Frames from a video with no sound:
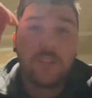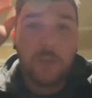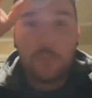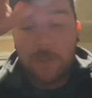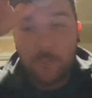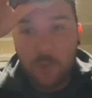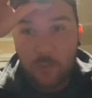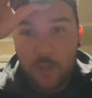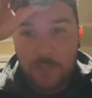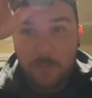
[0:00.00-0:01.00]
that people are
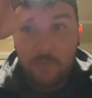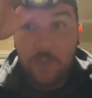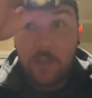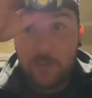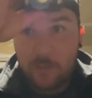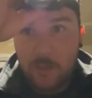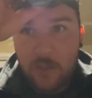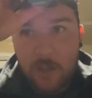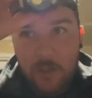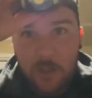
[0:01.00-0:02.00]
watching my videos,
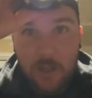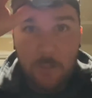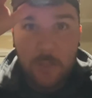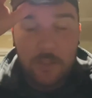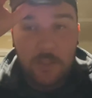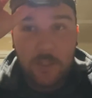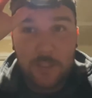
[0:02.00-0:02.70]
commenting